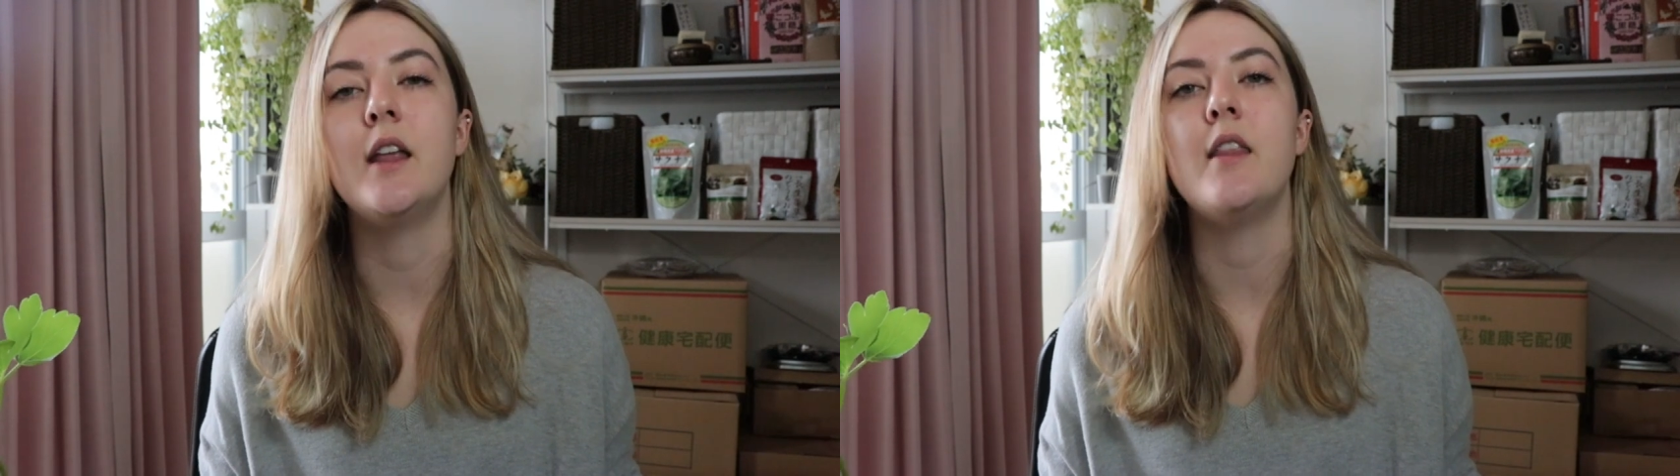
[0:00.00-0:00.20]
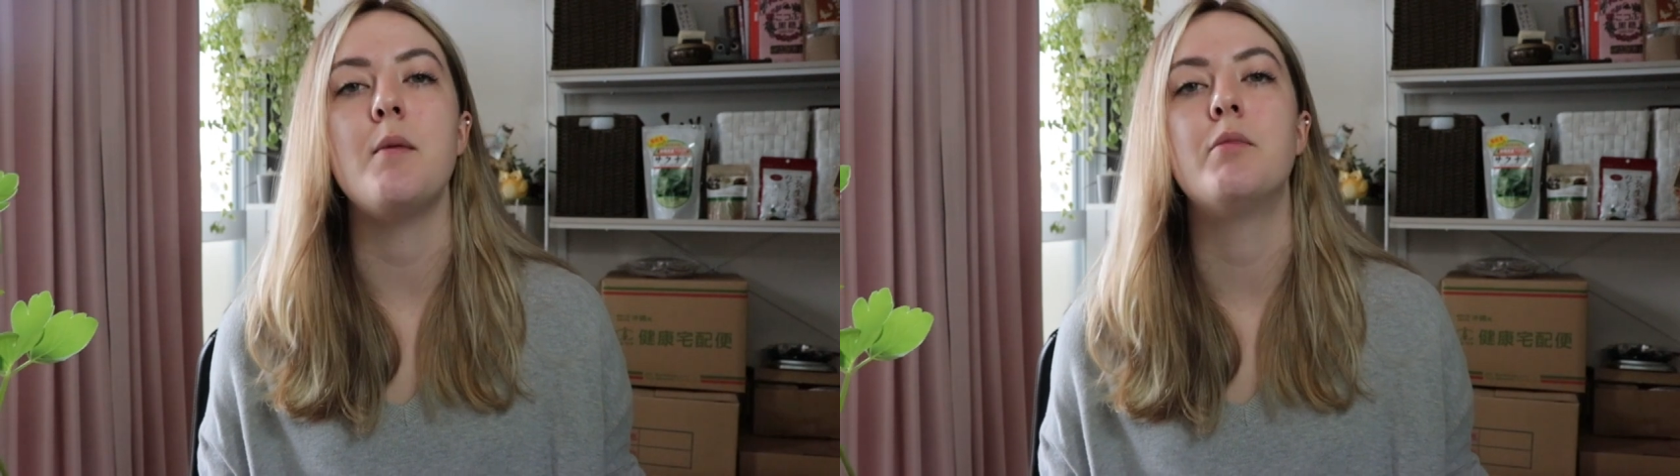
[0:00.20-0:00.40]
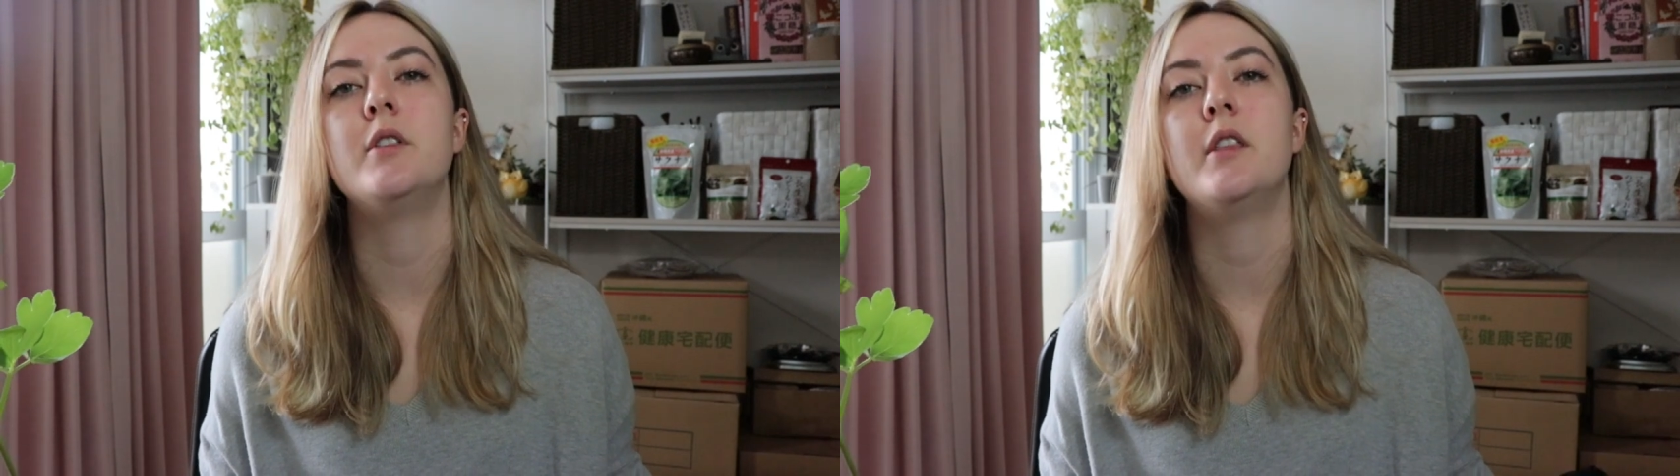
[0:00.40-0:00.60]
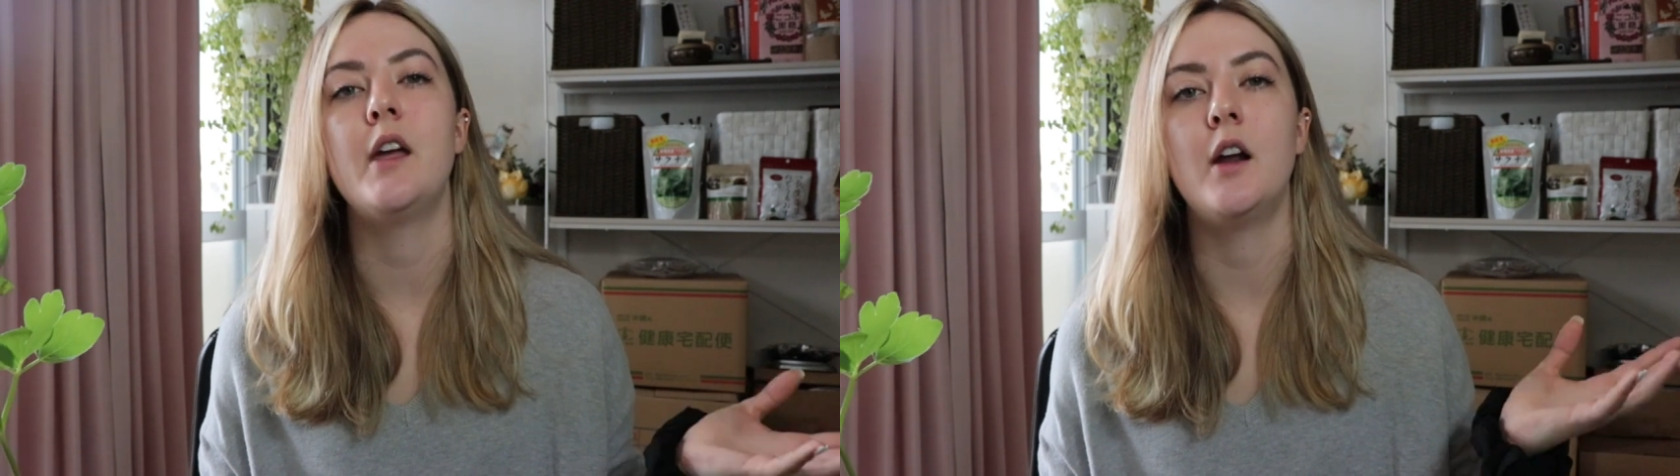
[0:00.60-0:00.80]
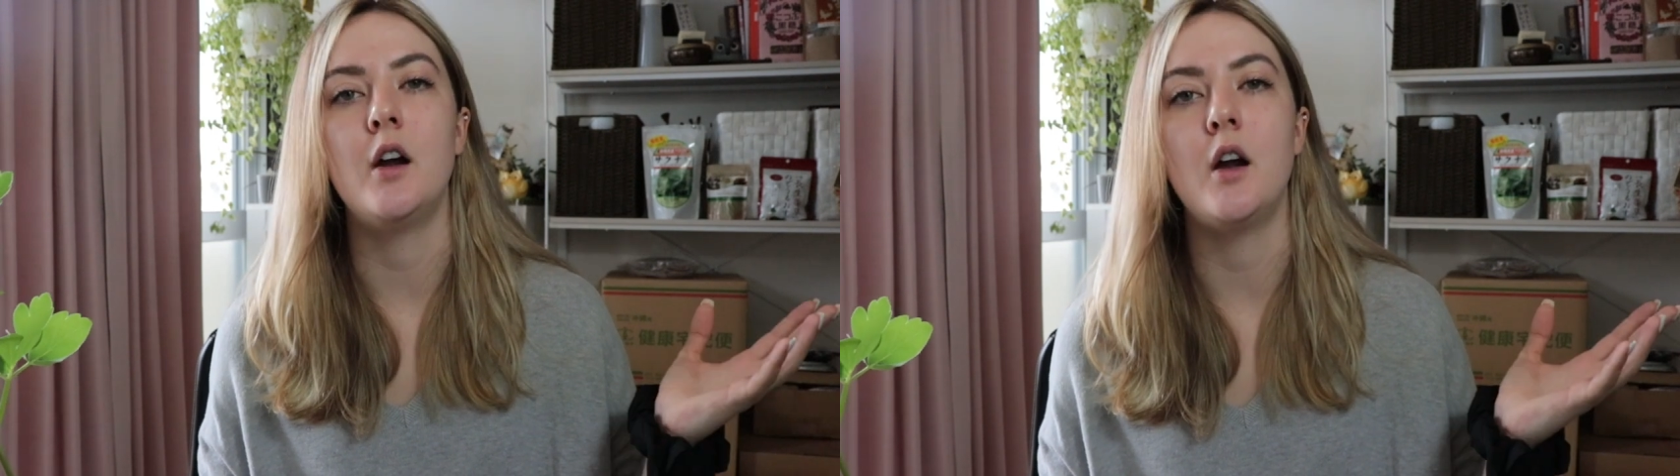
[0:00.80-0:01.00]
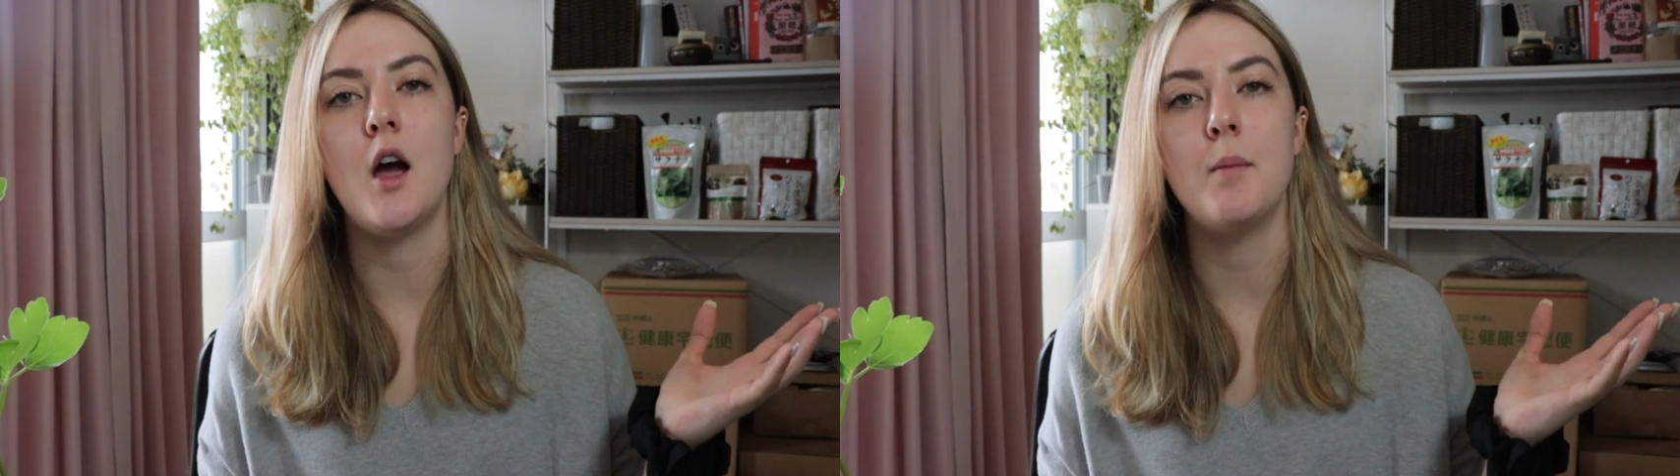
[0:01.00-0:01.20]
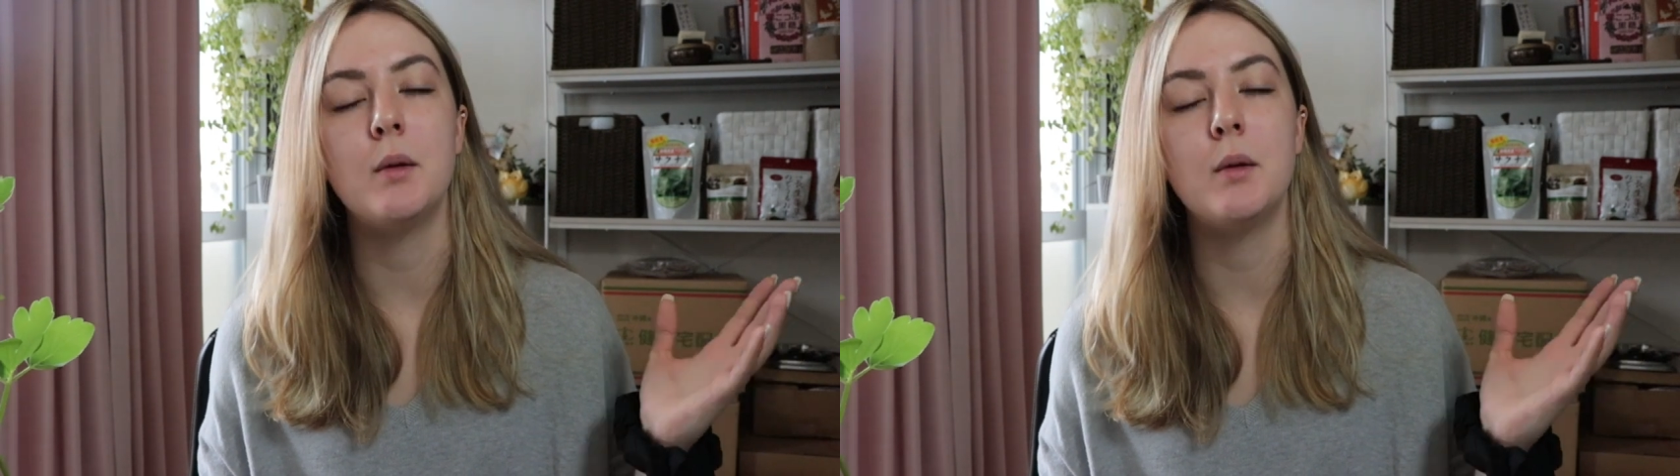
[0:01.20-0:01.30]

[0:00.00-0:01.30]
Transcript: and they put their uh,